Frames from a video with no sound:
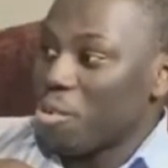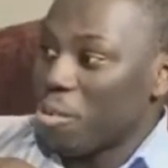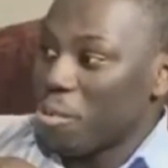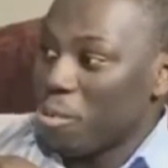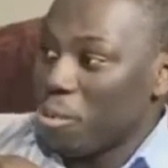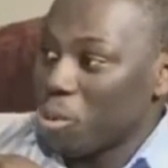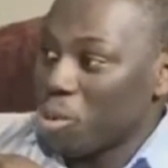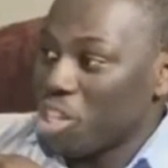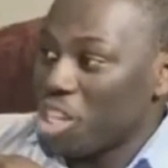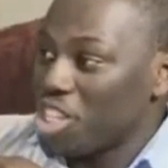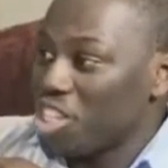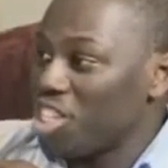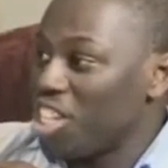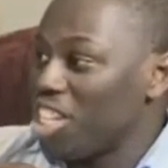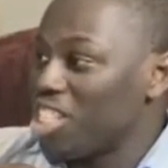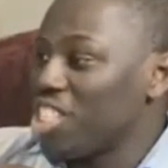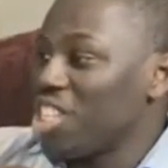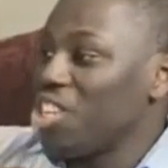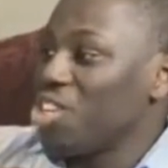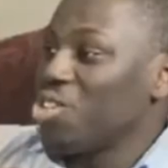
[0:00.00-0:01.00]

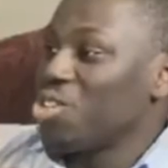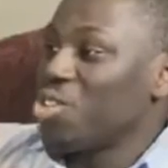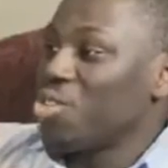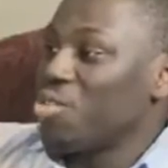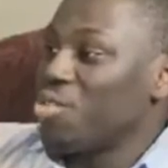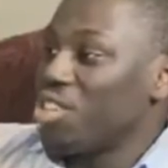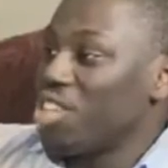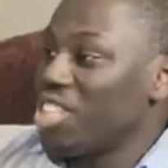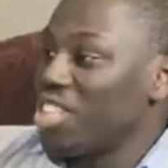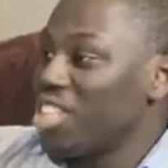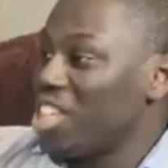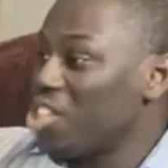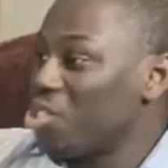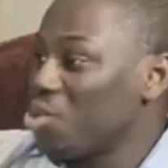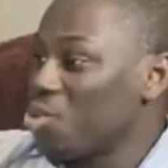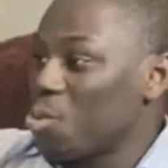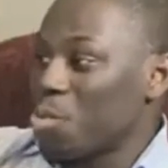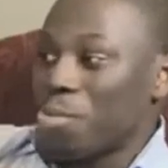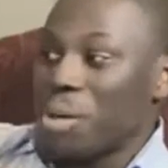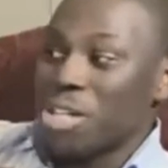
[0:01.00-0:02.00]
potentials, a lot of
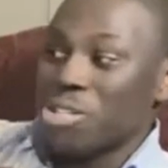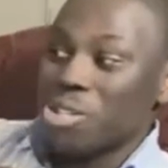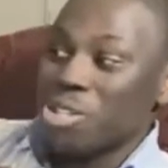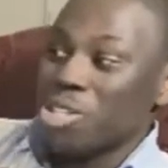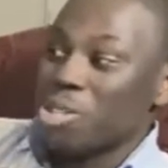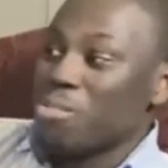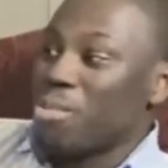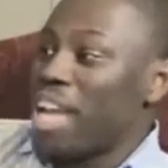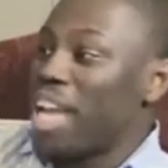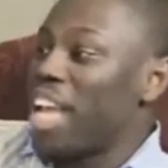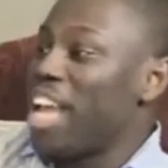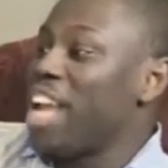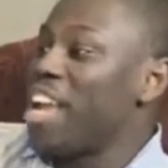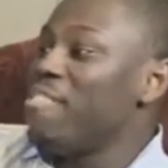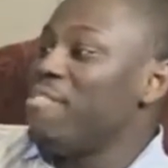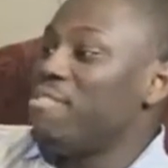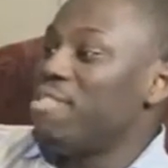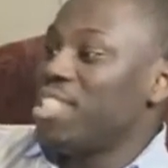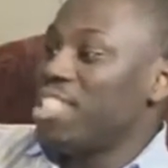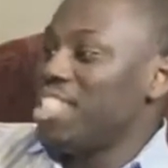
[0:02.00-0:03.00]
greatness will pass us by
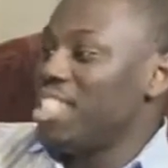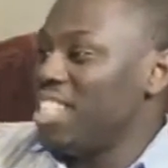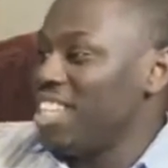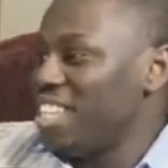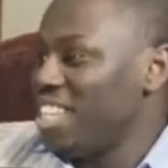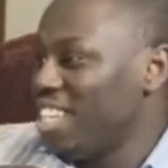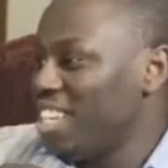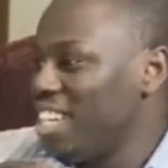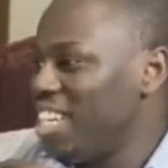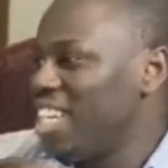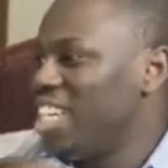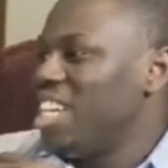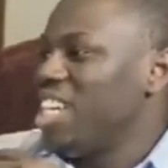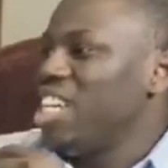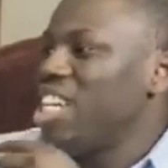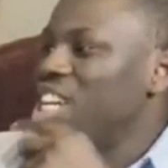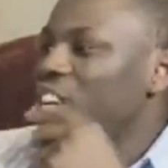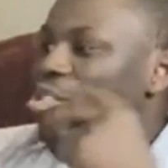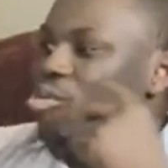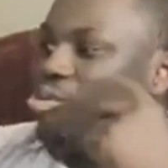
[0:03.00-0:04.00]
every day.
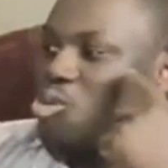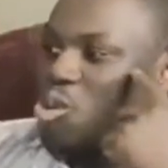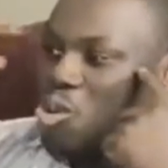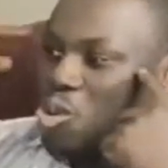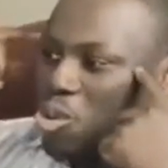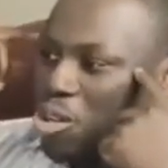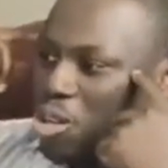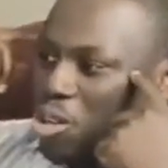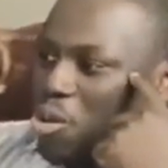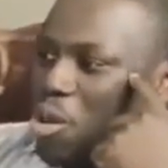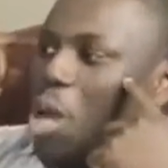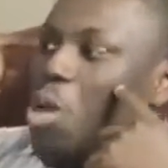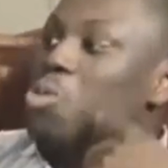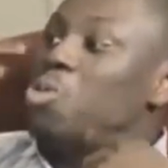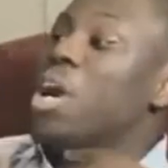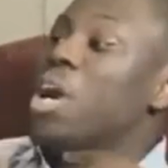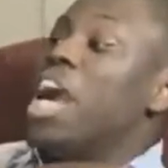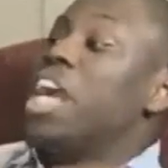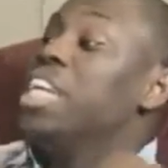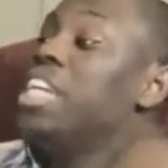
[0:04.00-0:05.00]
If we do not know how
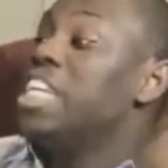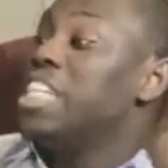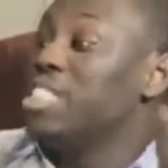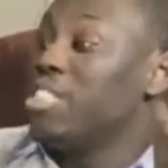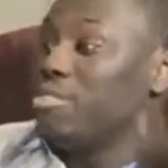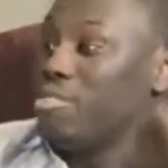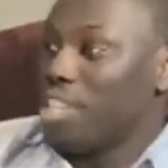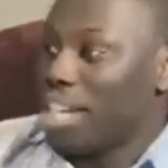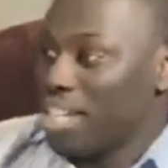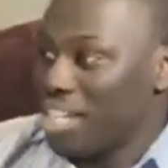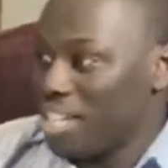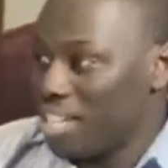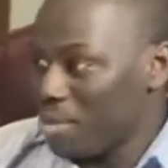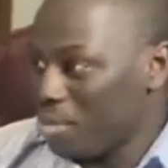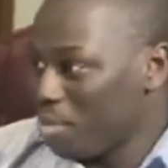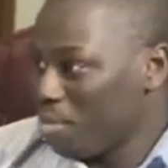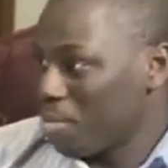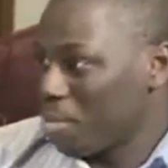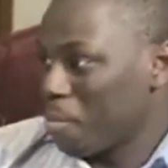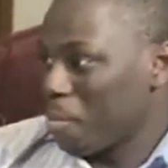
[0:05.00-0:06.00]
to identify
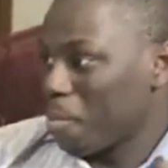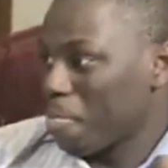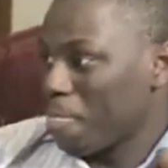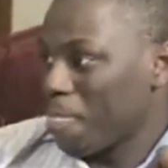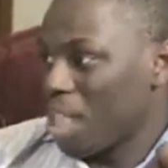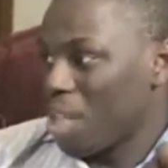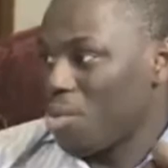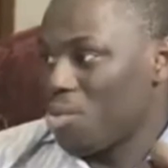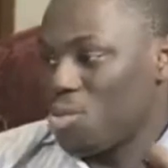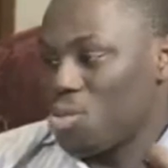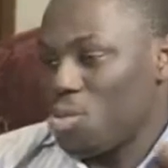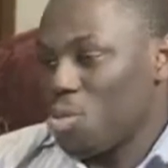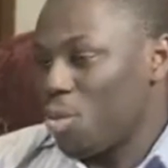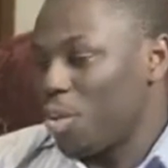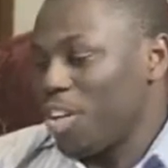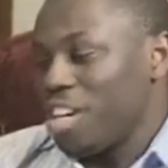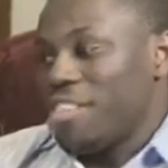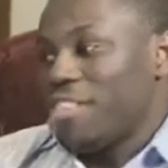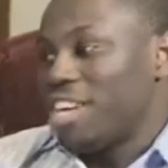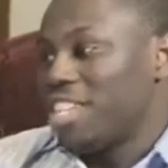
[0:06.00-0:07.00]
them, we
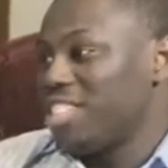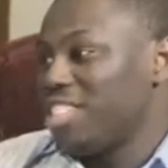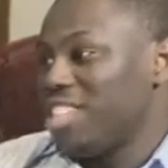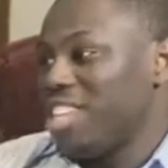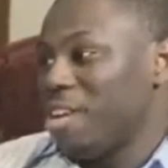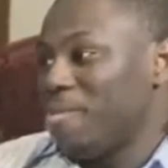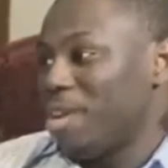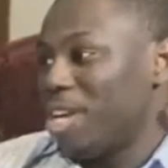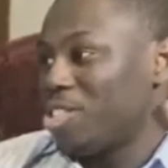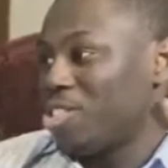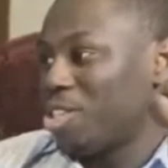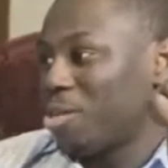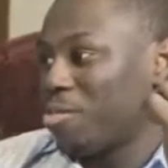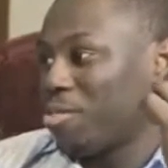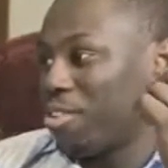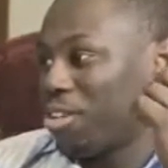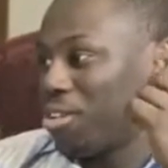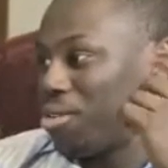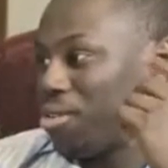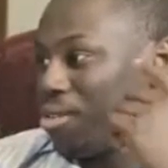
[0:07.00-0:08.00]
will never see them as
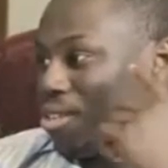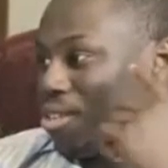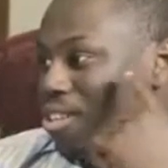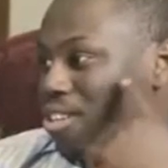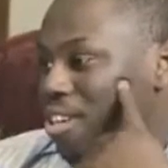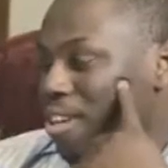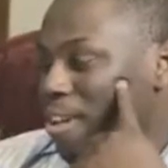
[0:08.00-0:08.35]
something good.